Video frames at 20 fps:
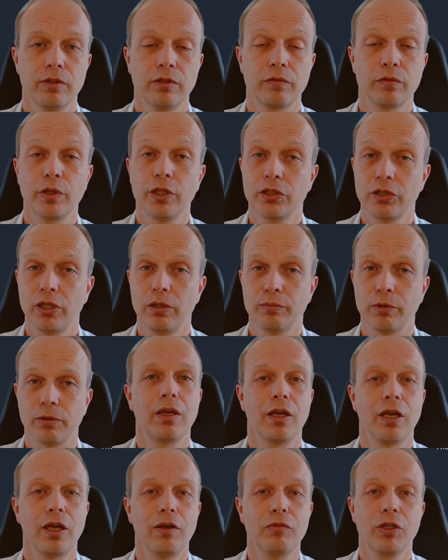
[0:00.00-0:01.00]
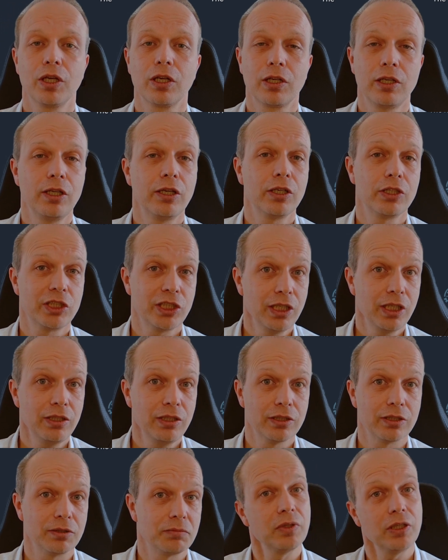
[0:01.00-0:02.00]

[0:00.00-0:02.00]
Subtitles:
For example, having a clear agenda